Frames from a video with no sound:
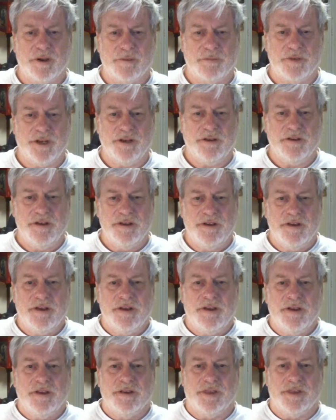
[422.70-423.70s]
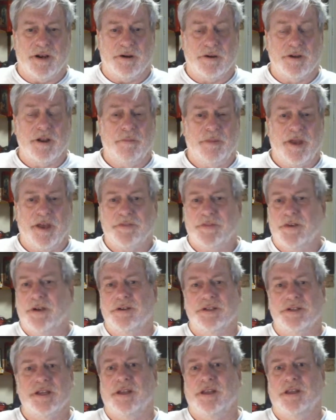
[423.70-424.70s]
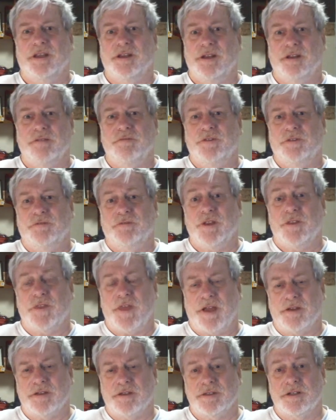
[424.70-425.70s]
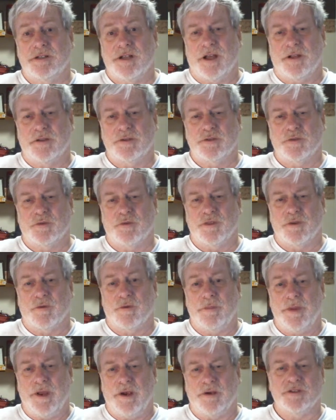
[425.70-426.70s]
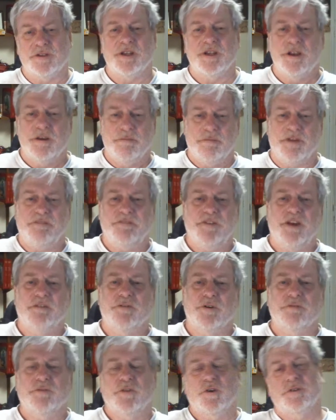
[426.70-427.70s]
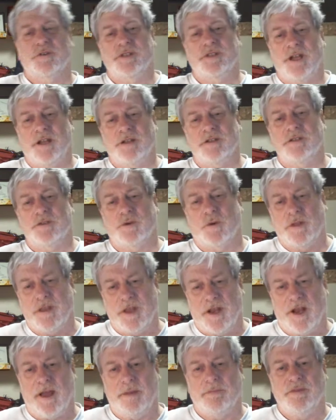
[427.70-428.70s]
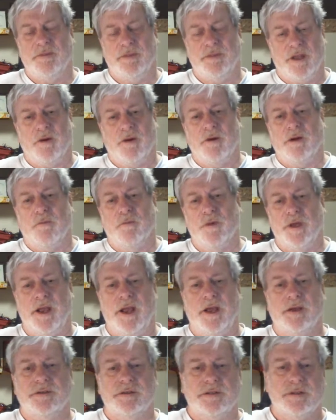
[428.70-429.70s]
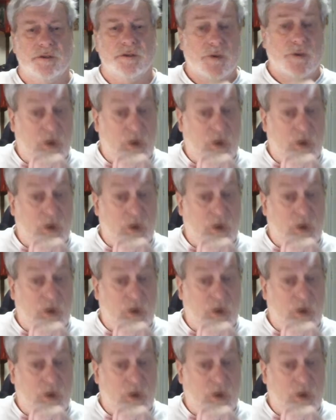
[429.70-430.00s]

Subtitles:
company that'll come out there and tell you need $50,000 worth of repairs. My favorite firsthand story that happened to me, I went out to